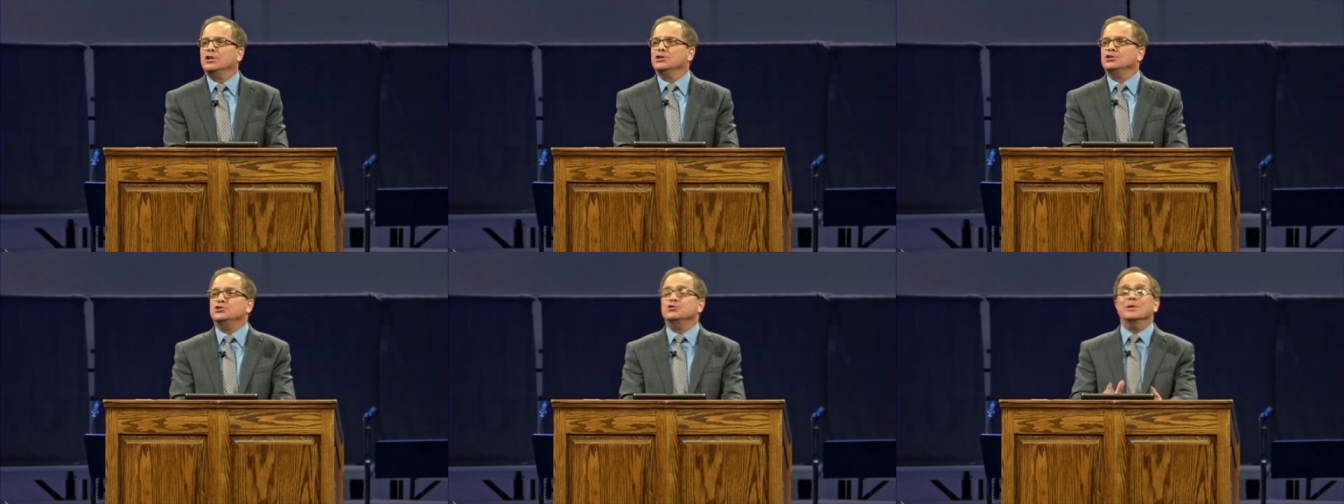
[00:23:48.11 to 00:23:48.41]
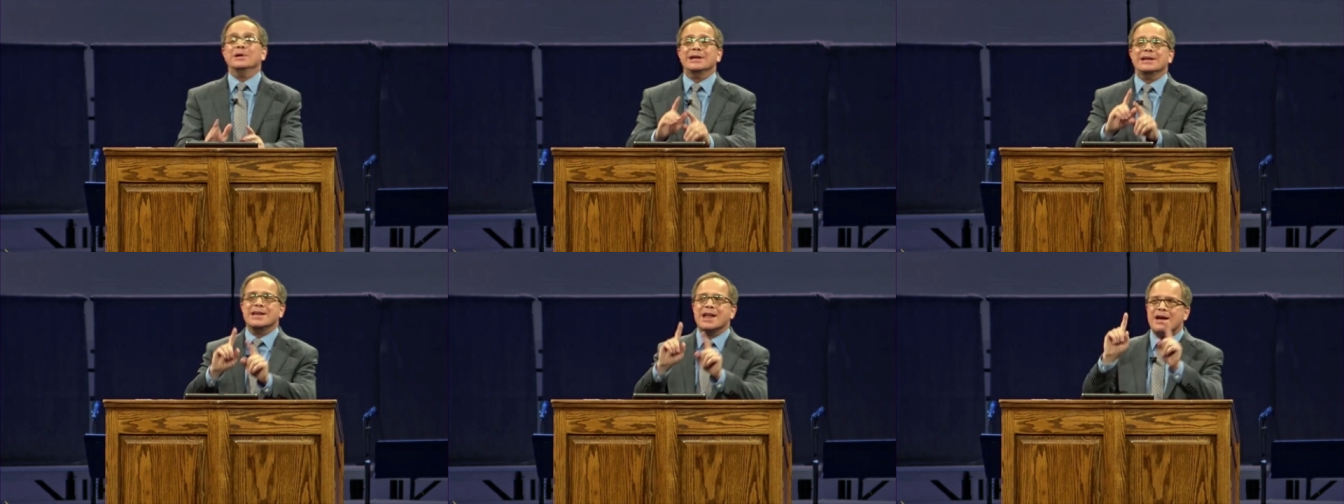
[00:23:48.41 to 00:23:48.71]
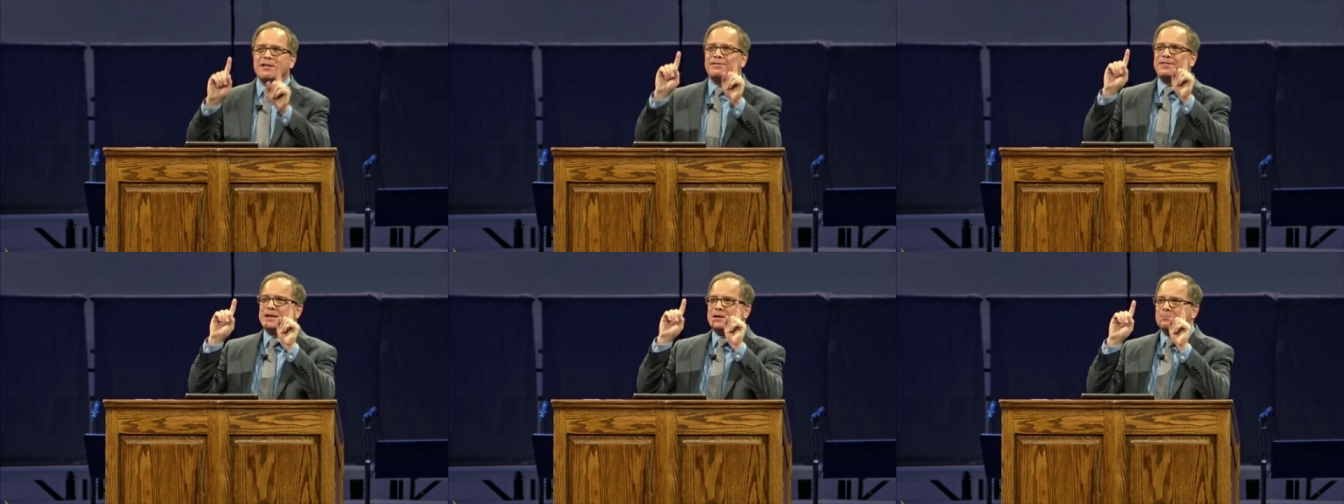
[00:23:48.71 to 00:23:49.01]
doing
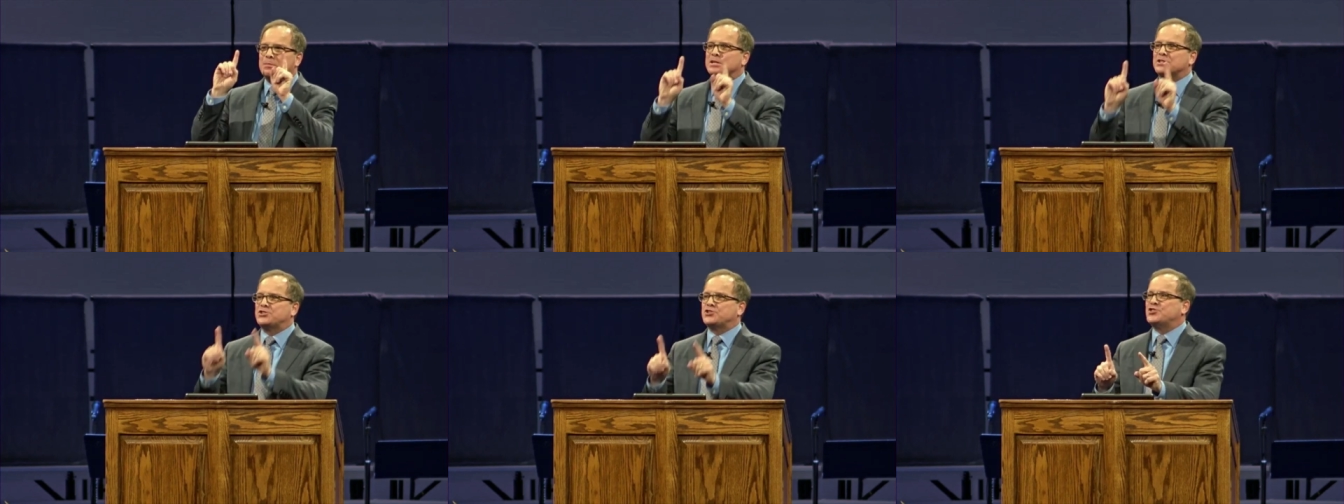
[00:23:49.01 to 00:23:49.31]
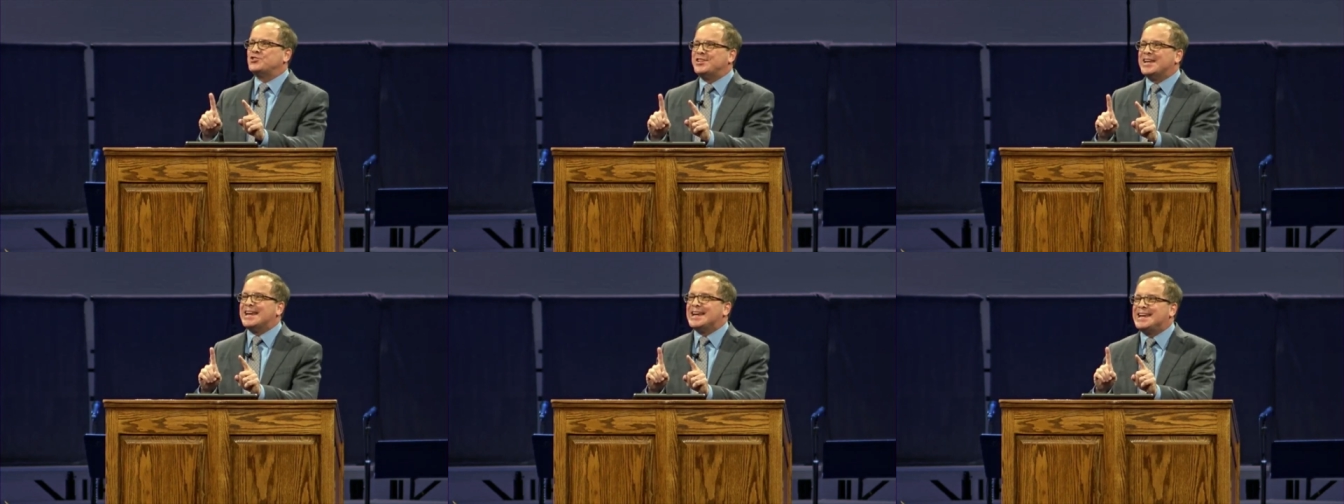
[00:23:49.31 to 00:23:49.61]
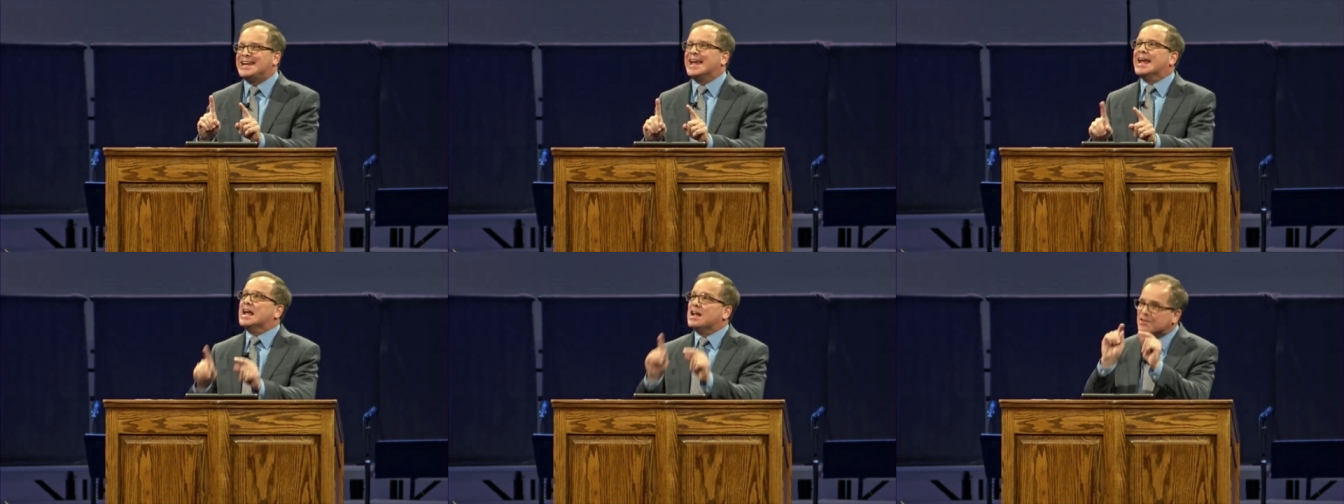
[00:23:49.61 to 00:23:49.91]
nothing but
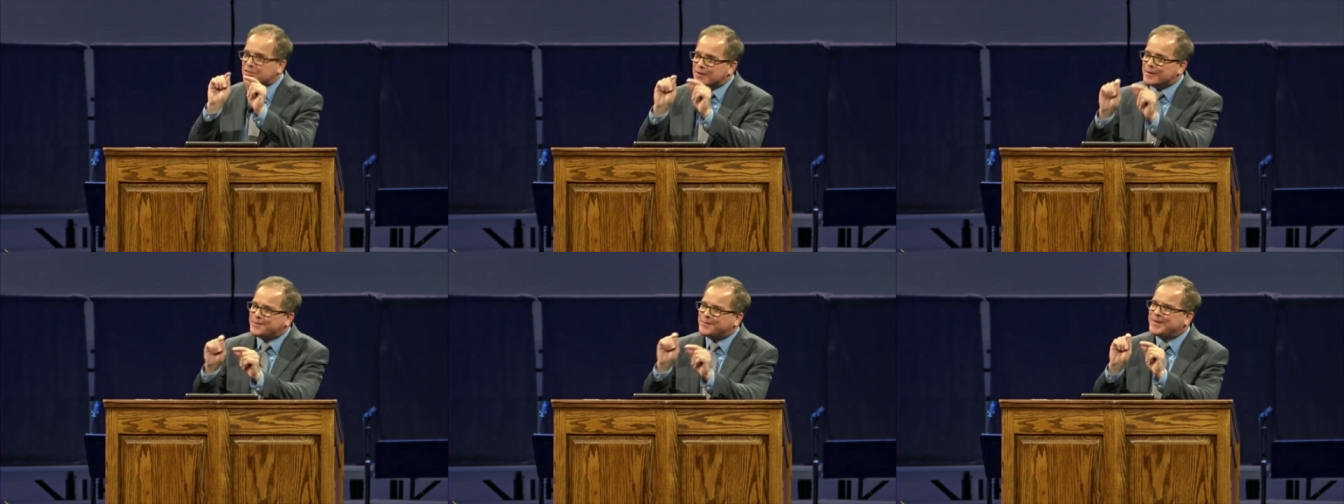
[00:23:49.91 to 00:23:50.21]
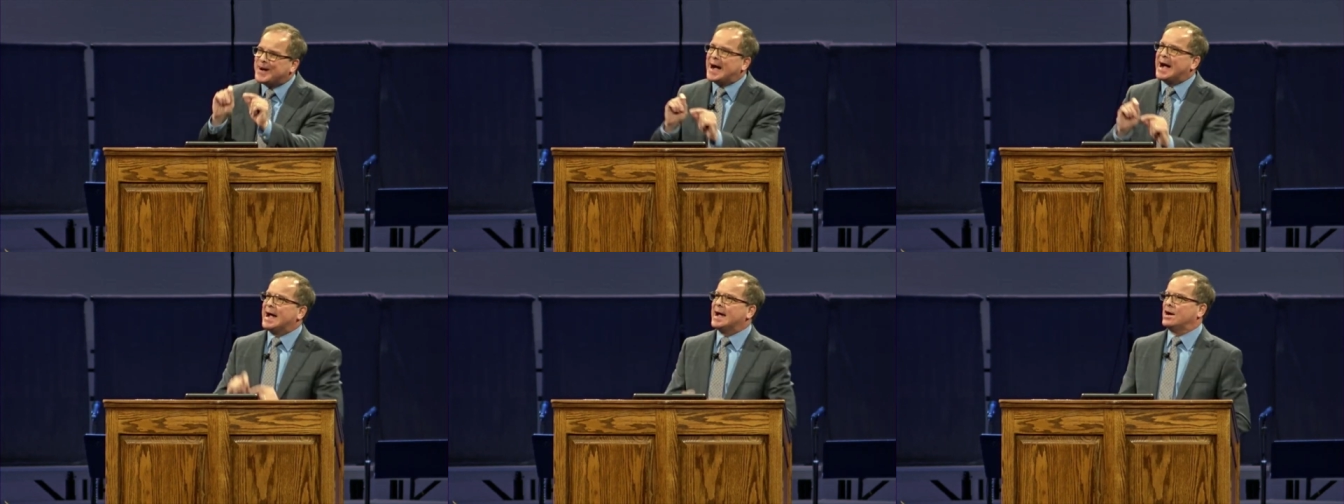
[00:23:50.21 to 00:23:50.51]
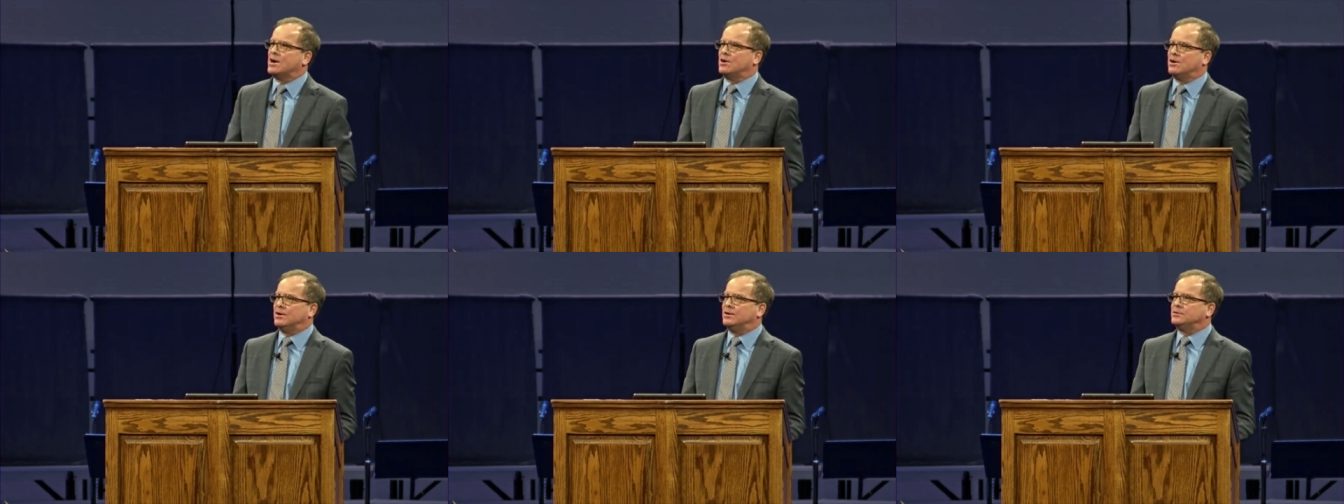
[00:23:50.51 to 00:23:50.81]
seeking the
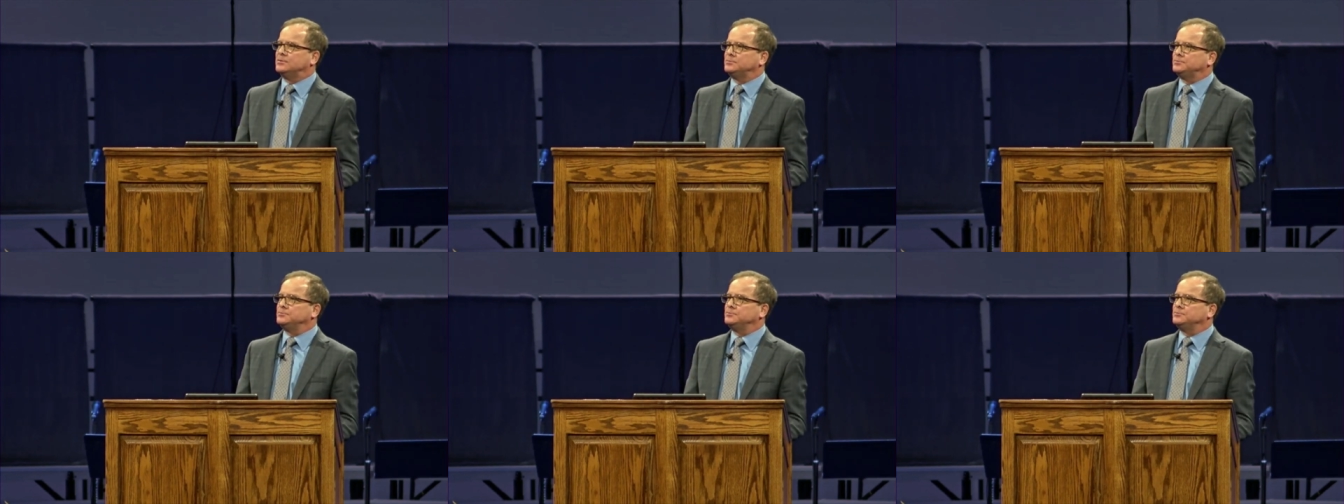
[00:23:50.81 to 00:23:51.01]
fire.